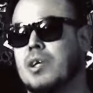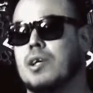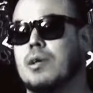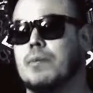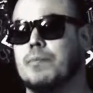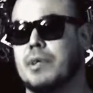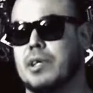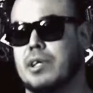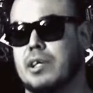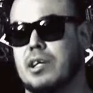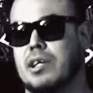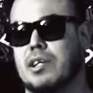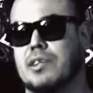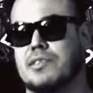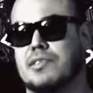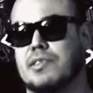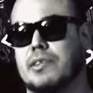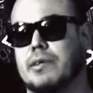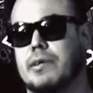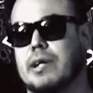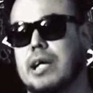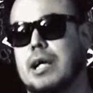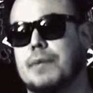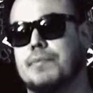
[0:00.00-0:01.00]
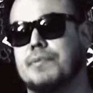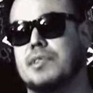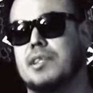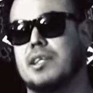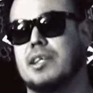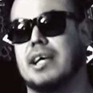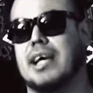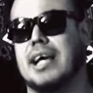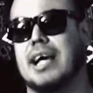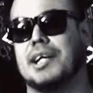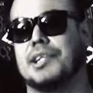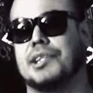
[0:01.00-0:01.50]
because the
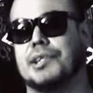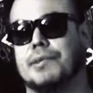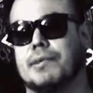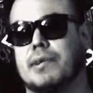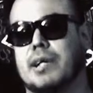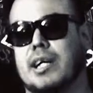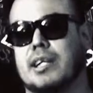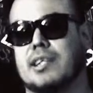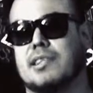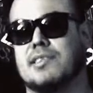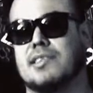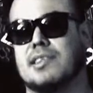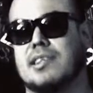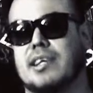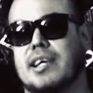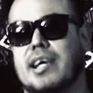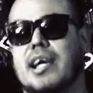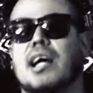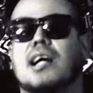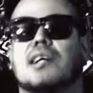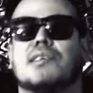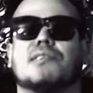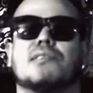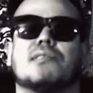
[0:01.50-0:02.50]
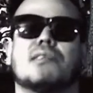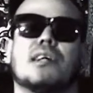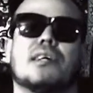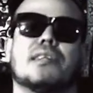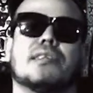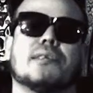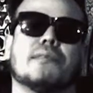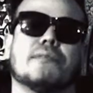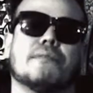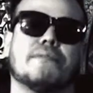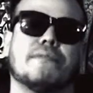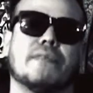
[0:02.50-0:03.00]
grapeseed extract is going to cancel out
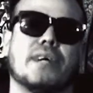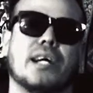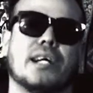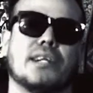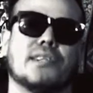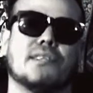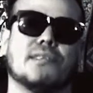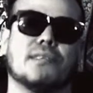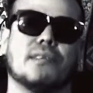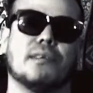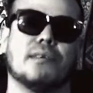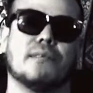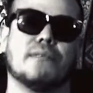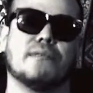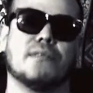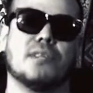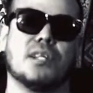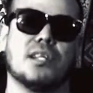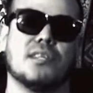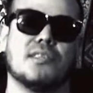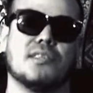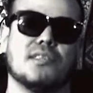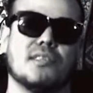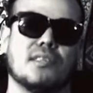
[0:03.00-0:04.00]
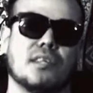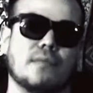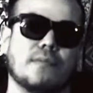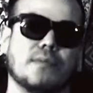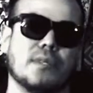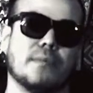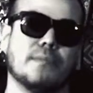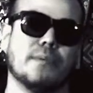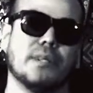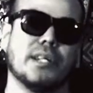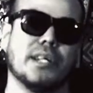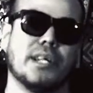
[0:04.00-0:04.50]
the effects of the
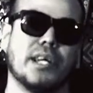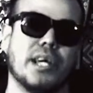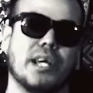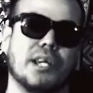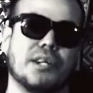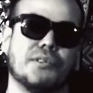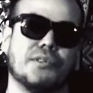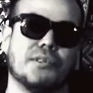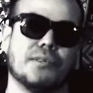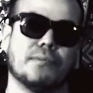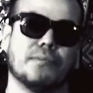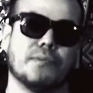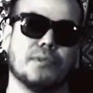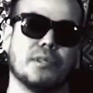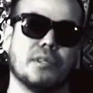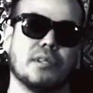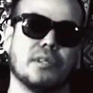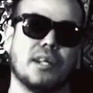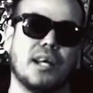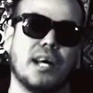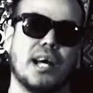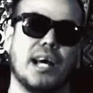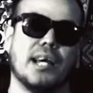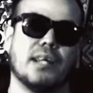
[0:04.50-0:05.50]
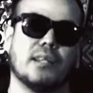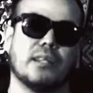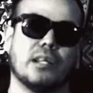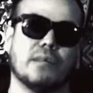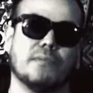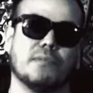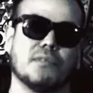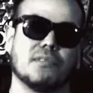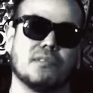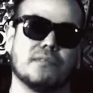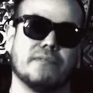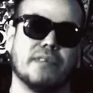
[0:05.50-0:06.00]
stimulant medication due to the high
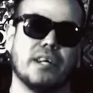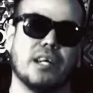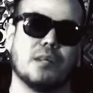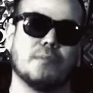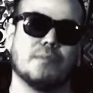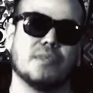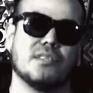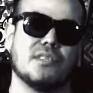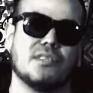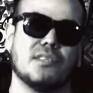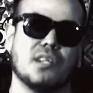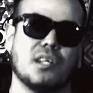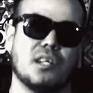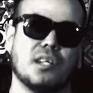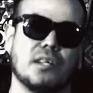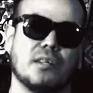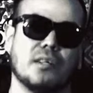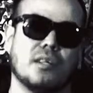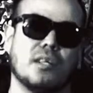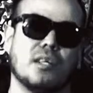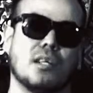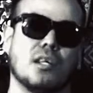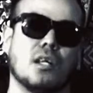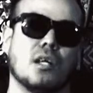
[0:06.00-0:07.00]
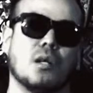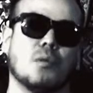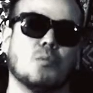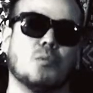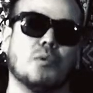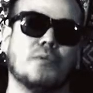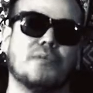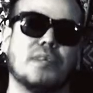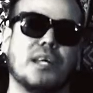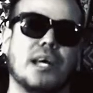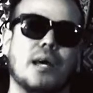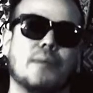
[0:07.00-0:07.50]
levels of vitamin C.
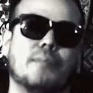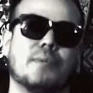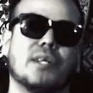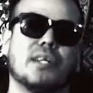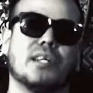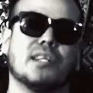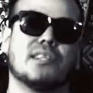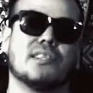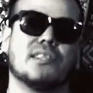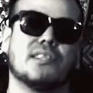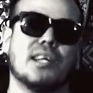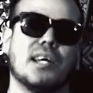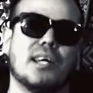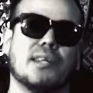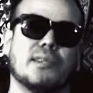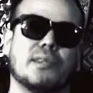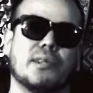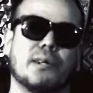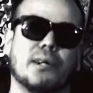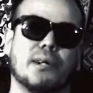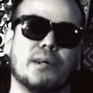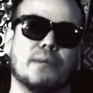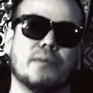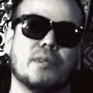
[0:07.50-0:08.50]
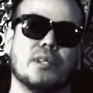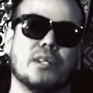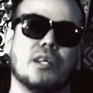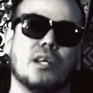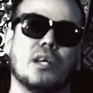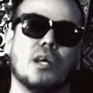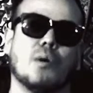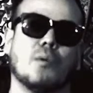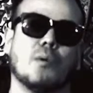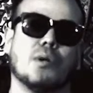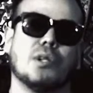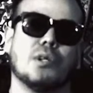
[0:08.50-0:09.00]
With that being said, though,
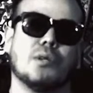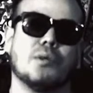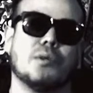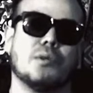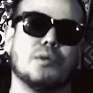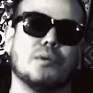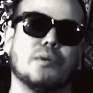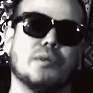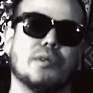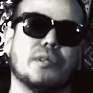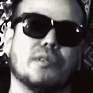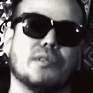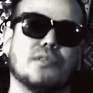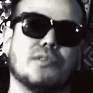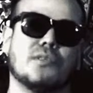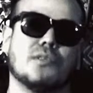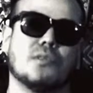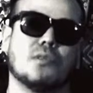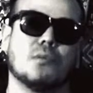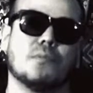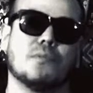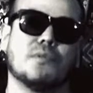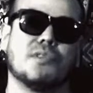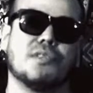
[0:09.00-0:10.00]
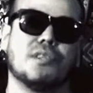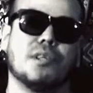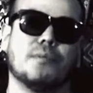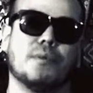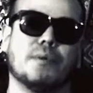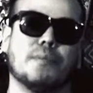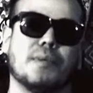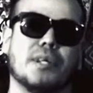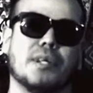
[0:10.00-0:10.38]
when you do consume stimulant